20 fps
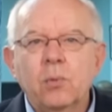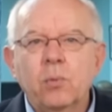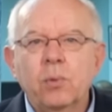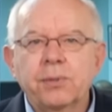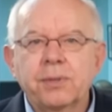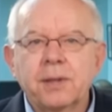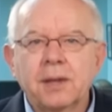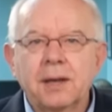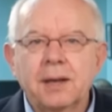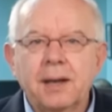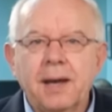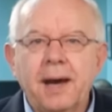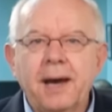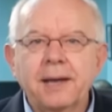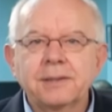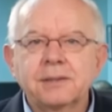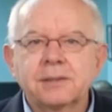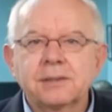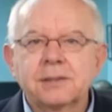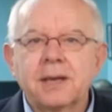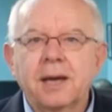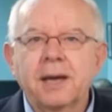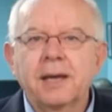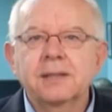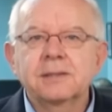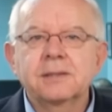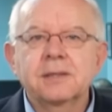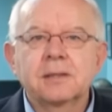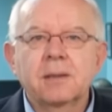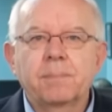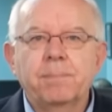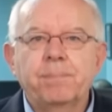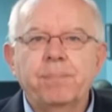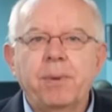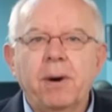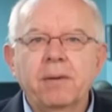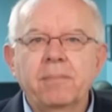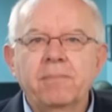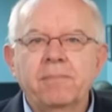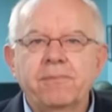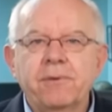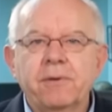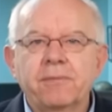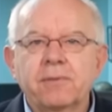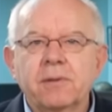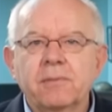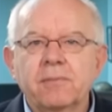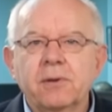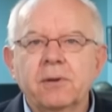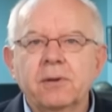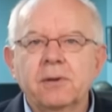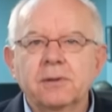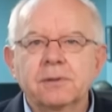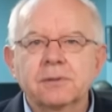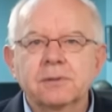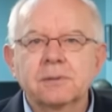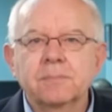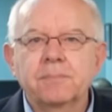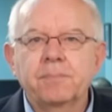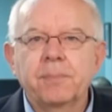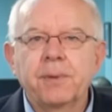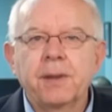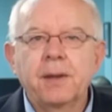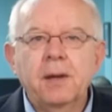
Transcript: with the largest gains at the bottom fifth of earners.